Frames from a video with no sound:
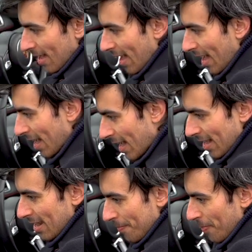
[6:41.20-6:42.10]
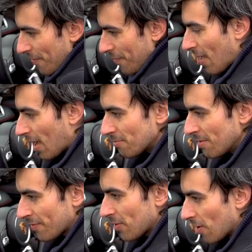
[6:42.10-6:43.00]
And above that,
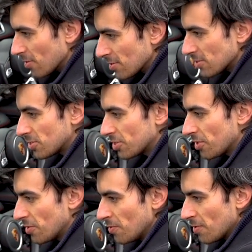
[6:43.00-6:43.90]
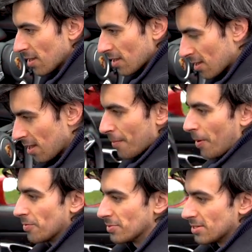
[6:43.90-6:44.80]
we've got two cup
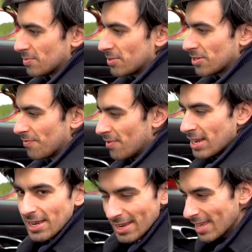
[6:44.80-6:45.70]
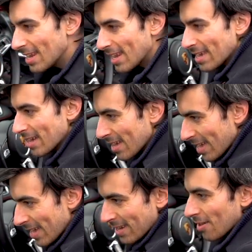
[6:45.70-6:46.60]
holders, which are really neatly
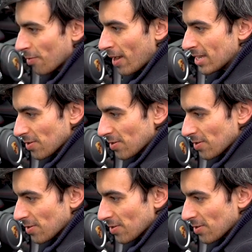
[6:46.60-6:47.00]
hidden away.